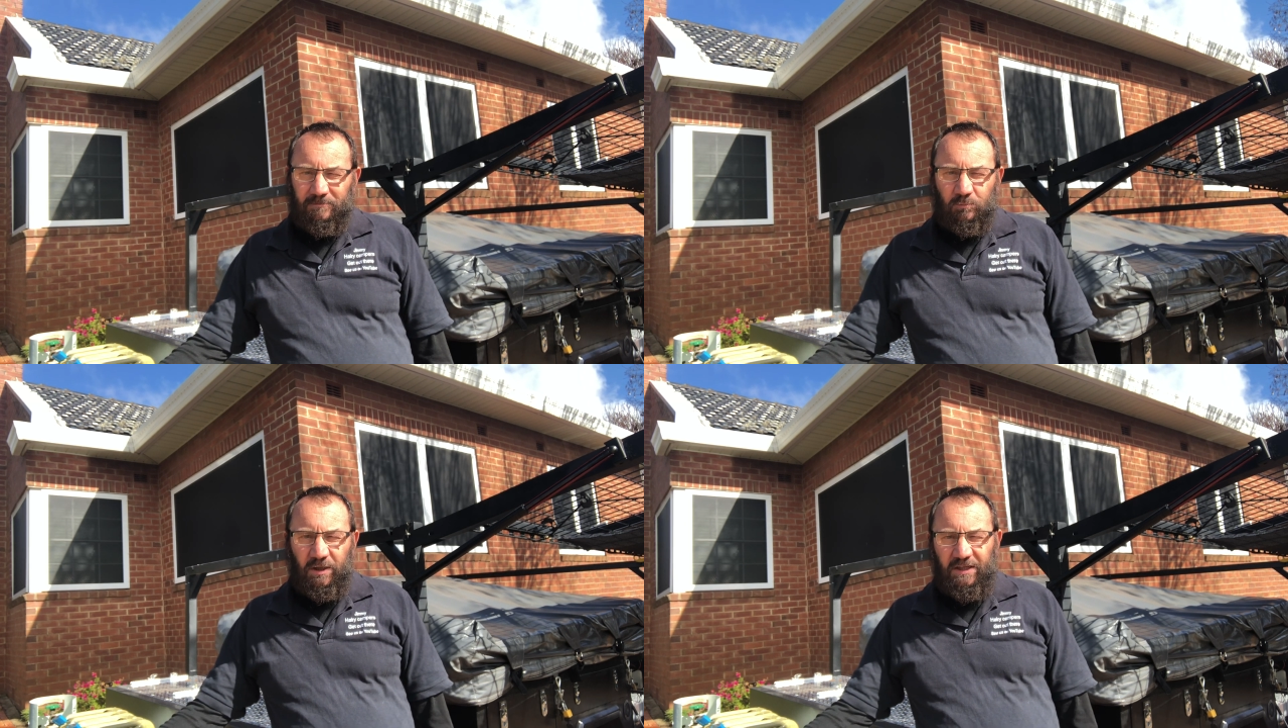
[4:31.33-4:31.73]

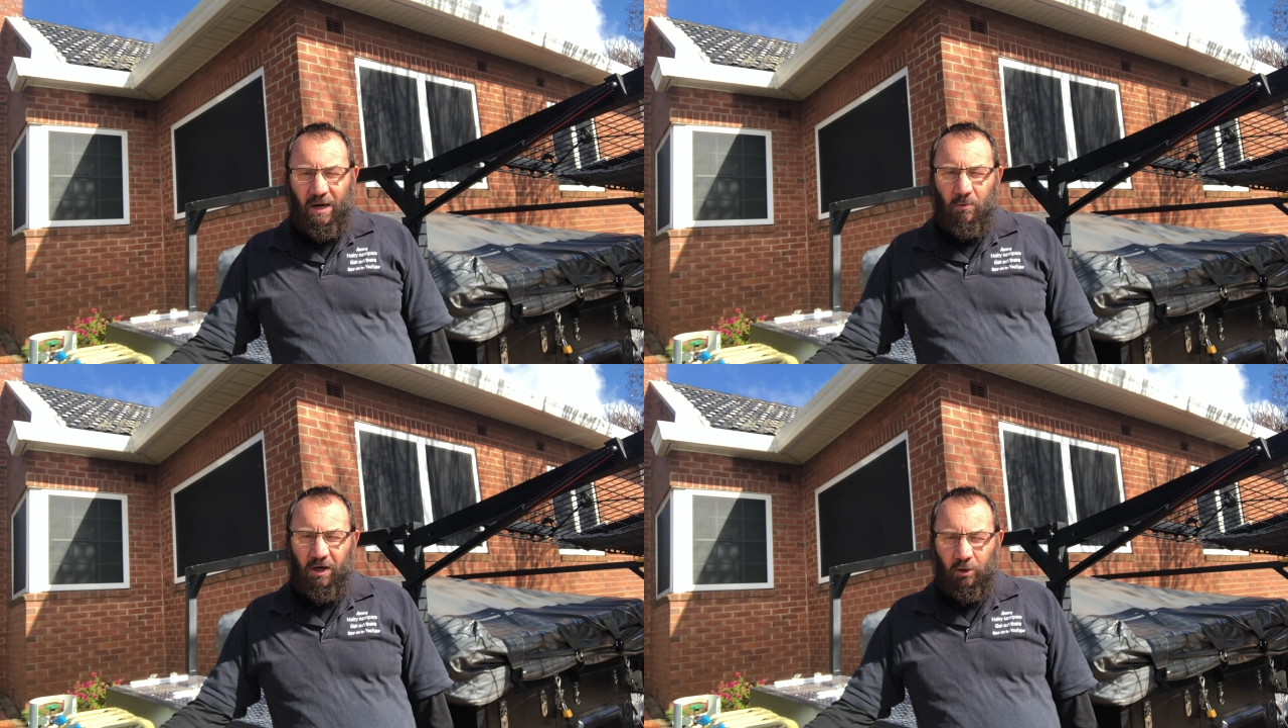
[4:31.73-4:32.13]
We
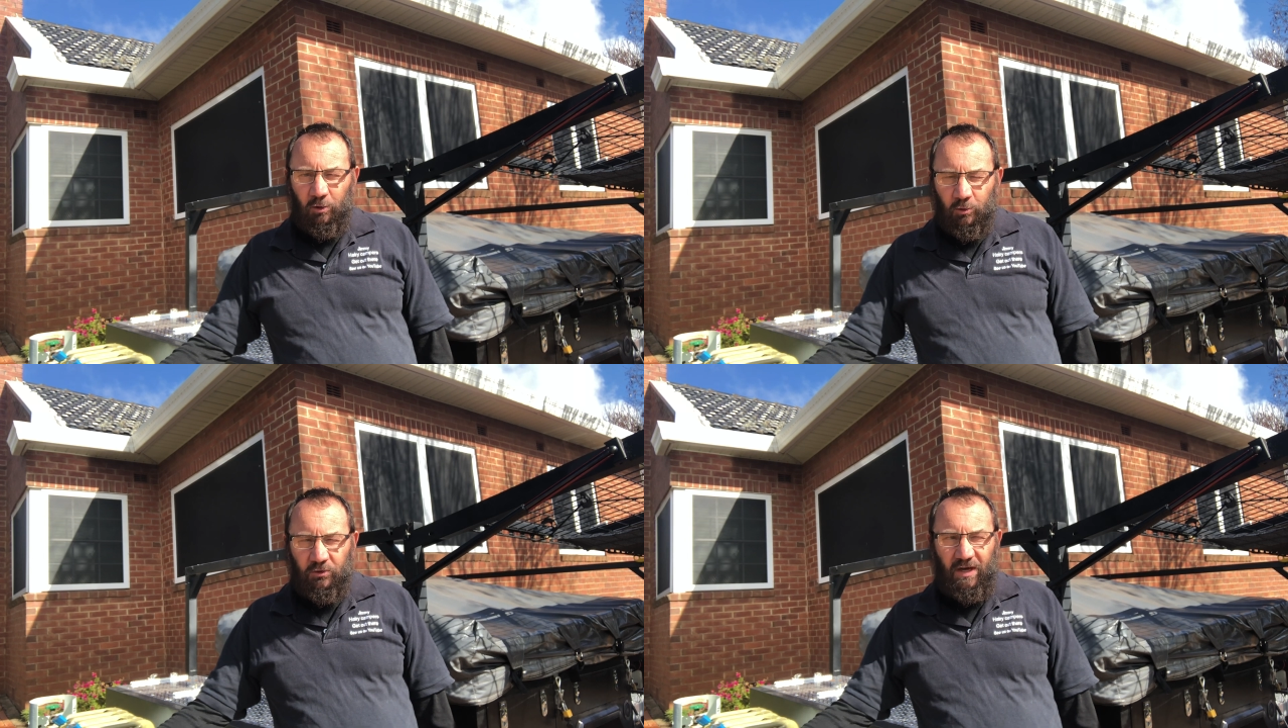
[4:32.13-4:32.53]
don't want to
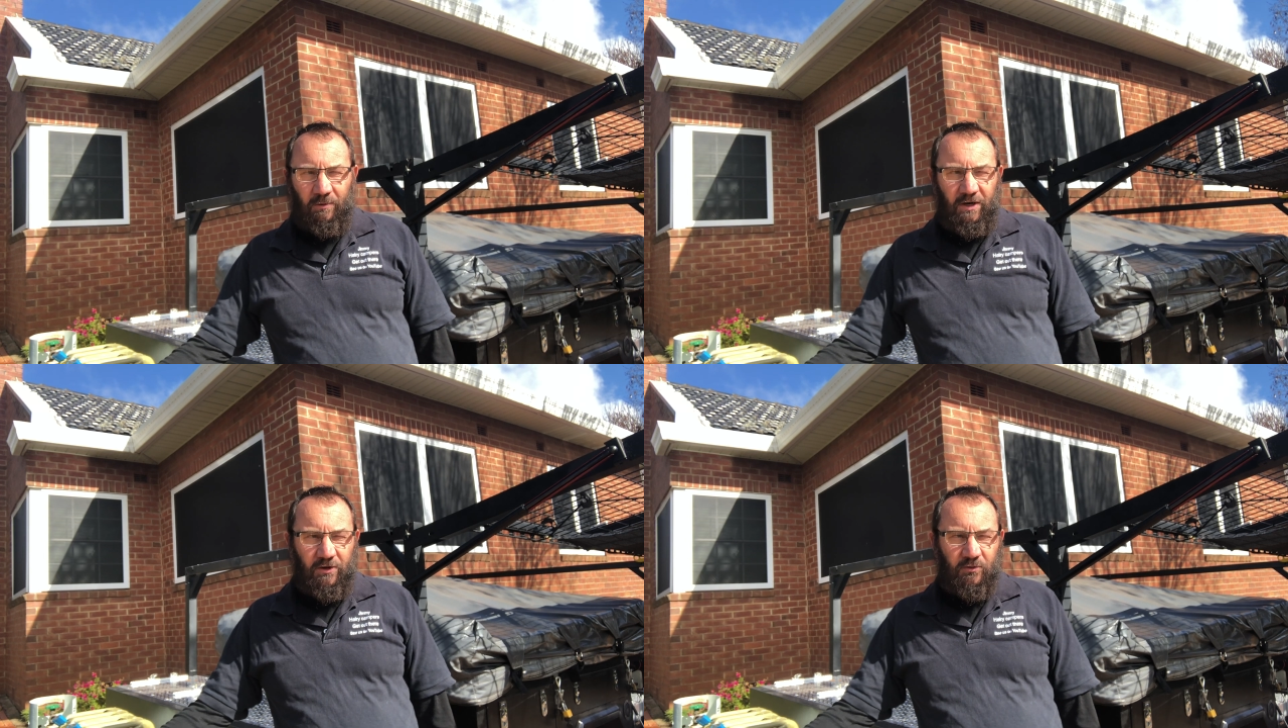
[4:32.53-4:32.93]
lose
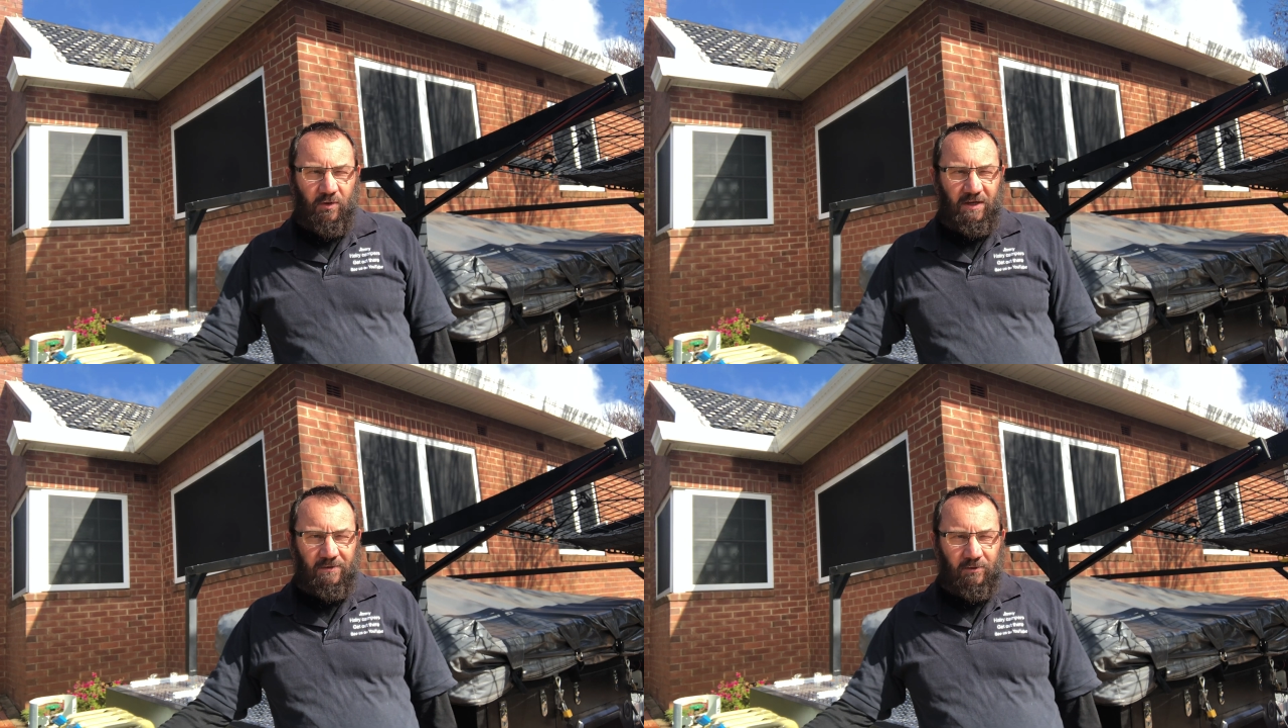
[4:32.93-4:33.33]
our
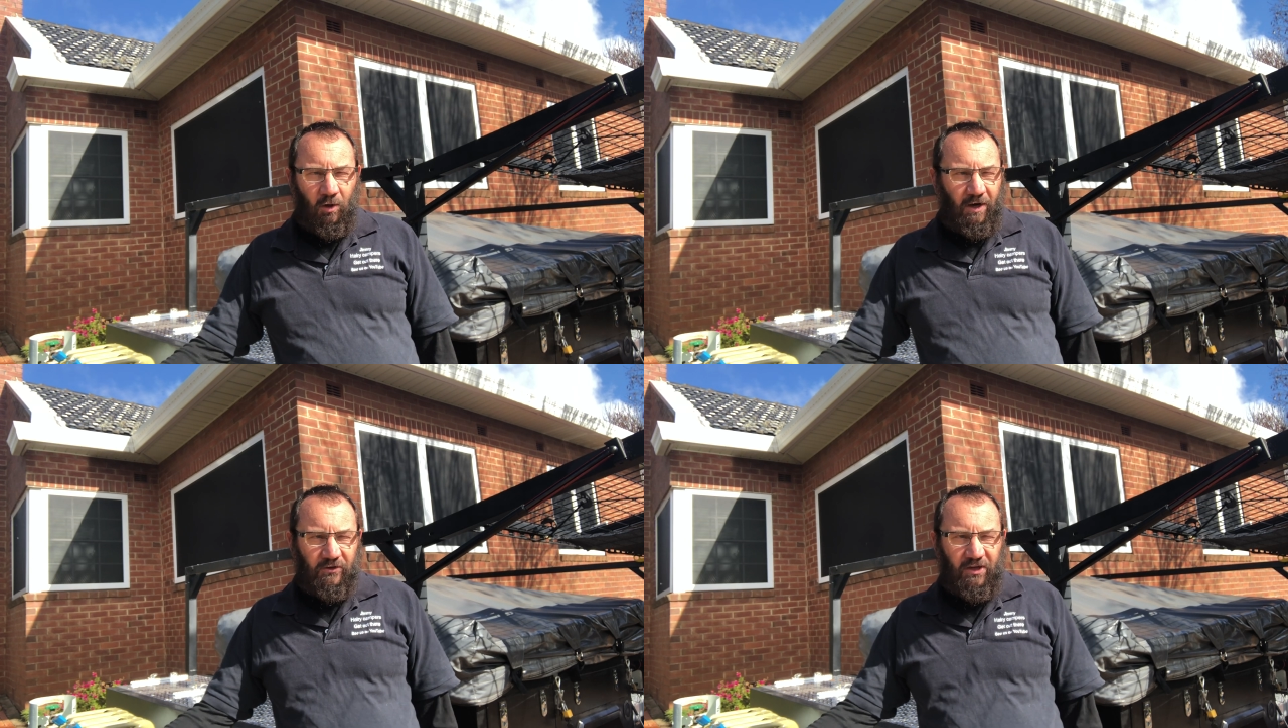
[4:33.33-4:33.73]
industry.
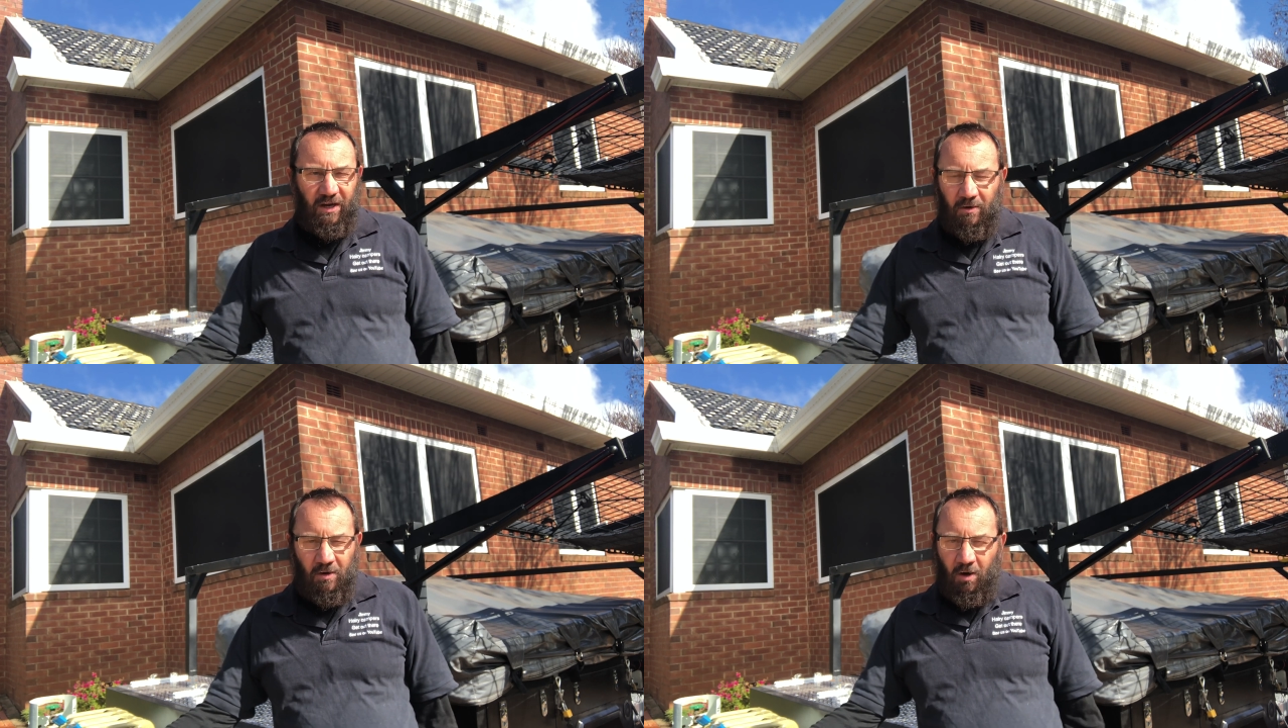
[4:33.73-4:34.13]
Like I
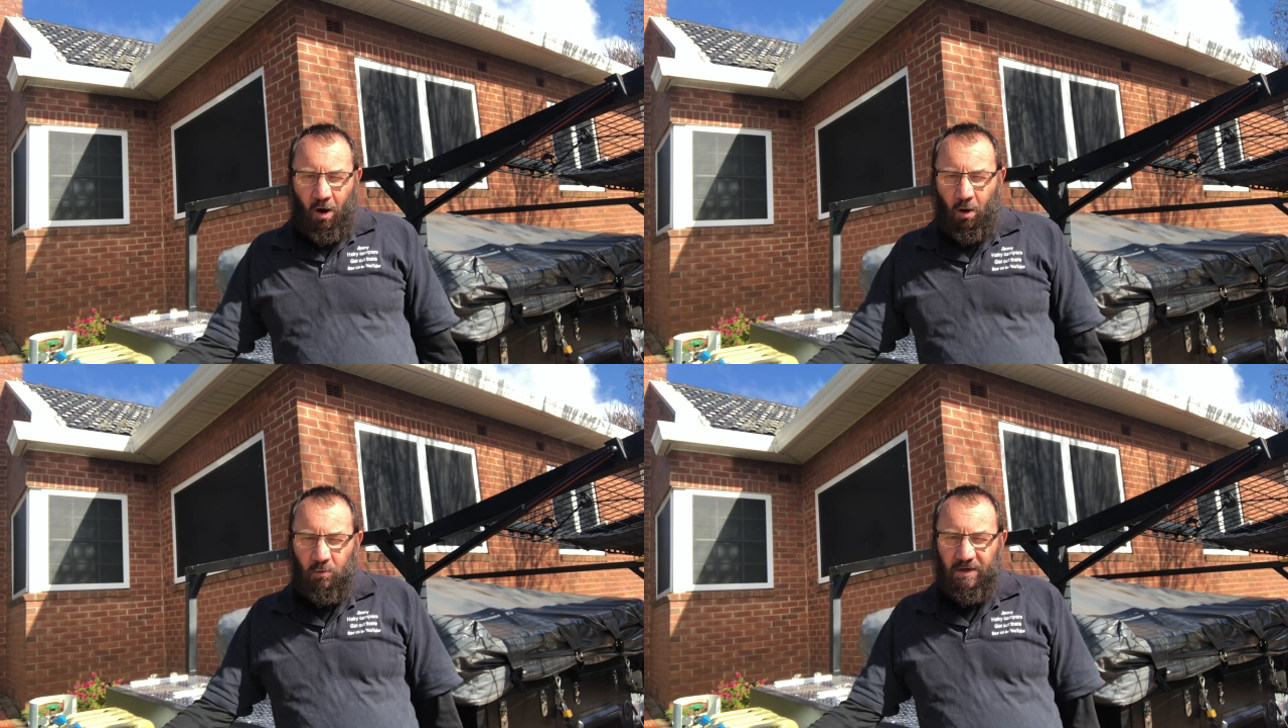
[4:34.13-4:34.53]
said,
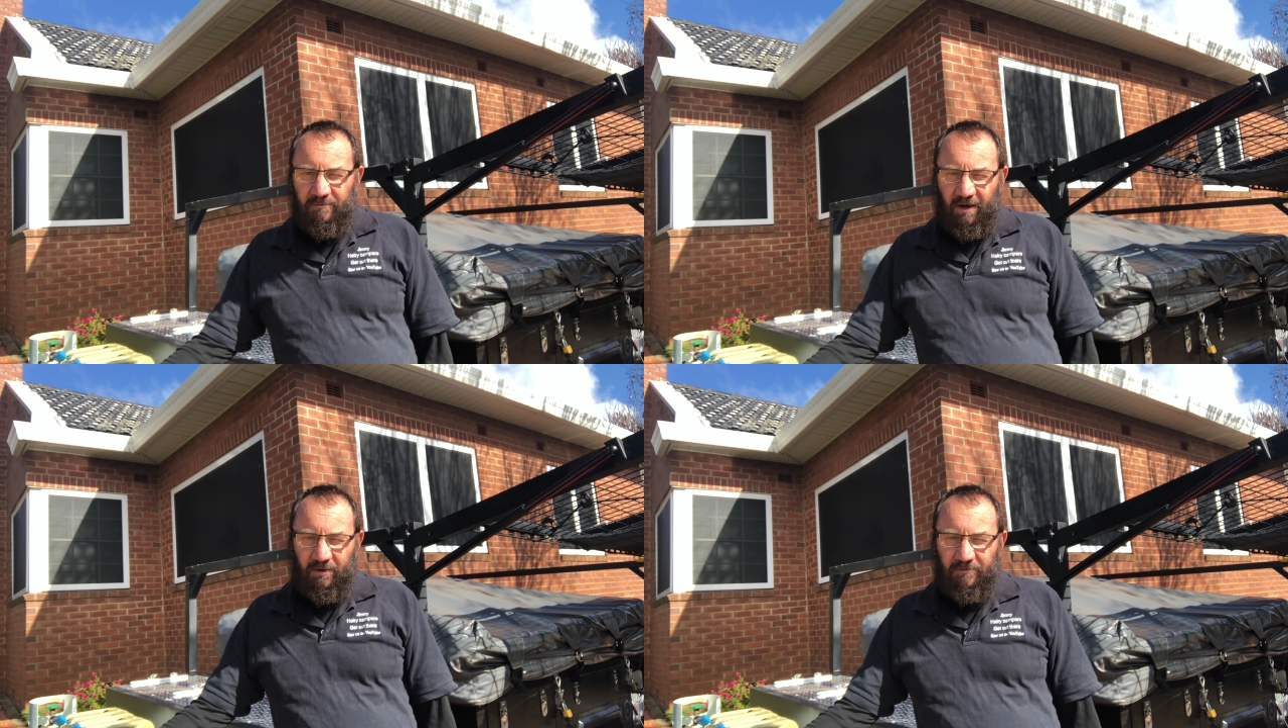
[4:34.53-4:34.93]
I wouldn't
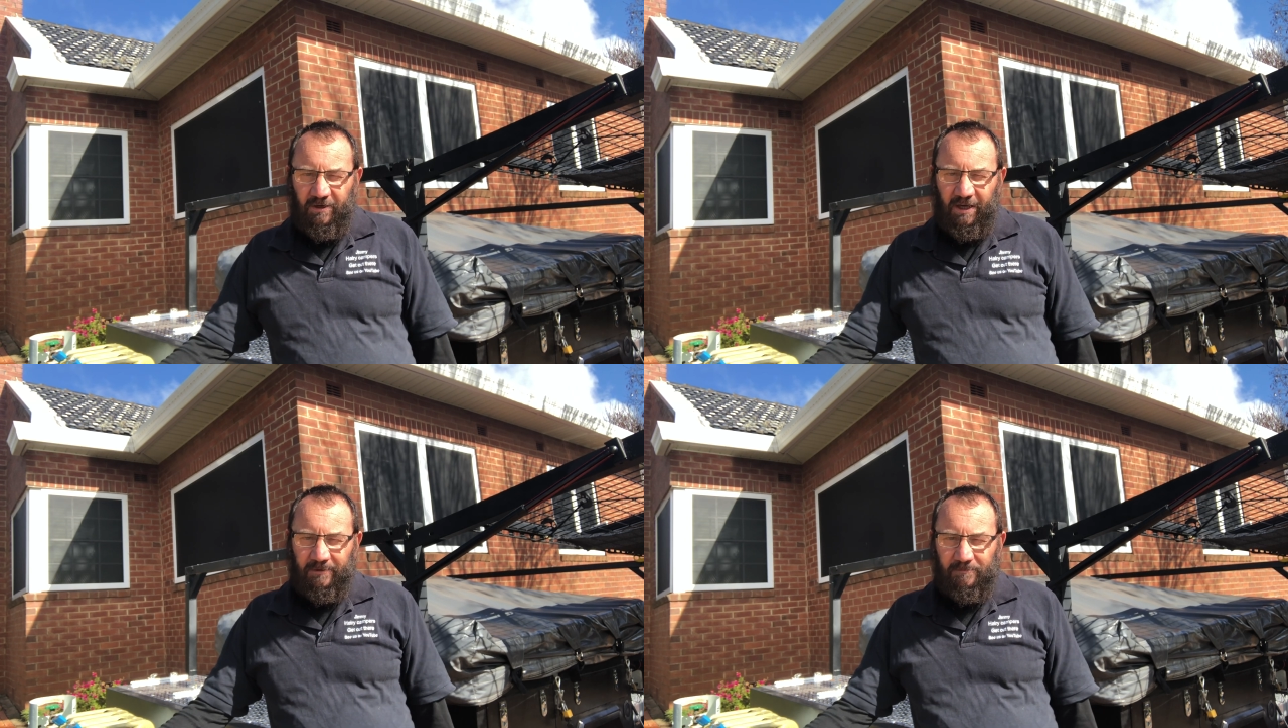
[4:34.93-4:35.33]
vote for you.